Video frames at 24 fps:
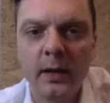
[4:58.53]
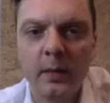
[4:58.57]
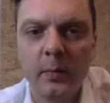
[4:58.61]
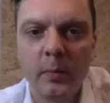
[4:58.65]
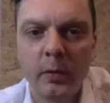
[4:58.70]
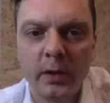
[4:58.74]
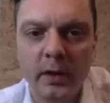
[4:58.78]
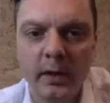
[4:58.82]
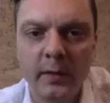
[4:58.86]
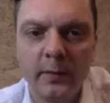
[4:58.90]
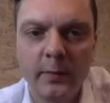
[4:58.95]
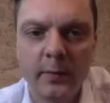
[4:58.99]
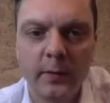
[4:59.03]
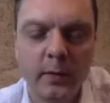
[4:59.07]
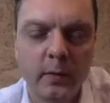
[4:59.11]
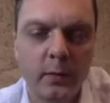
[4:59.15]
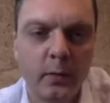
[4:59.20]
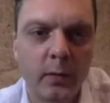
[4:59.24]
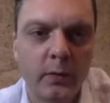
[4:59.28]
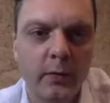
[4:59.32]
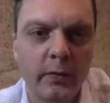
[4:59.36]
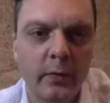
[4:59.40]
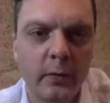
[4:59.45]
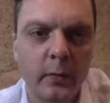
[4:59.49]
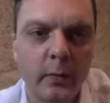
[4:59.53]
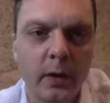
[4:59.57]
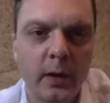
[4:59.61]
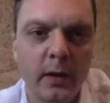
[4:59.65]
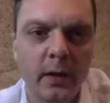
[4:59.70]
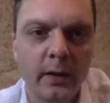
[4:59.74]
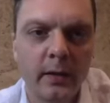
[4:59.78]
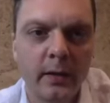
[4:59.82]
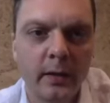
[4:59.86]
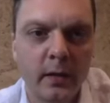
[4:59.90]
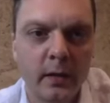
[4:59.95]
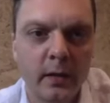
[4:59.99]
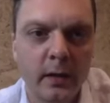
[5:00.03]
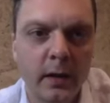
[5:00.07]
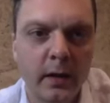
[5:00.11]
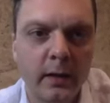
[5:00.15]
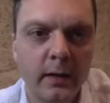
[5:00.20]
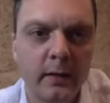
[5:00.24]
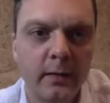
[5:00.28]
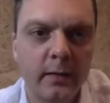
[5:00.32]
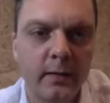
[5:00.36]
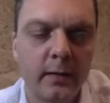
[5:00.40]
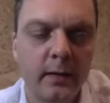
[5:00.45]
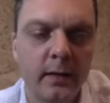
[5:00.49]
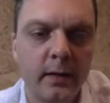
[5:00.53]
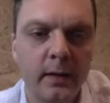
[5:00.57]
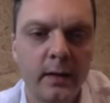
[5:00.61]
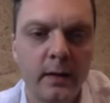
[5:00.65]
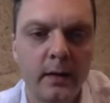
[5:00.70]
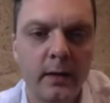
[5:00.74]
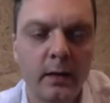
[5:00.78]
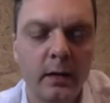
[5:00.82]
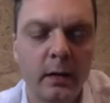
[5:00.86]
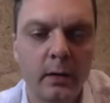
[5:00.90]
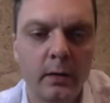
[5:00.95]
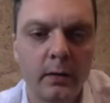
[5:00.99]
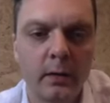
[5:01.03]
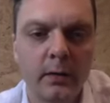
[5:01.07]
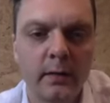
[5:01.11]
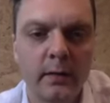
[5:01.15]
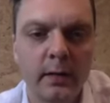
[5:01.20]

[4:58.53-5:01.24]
But if they're roasted well and they're light in color,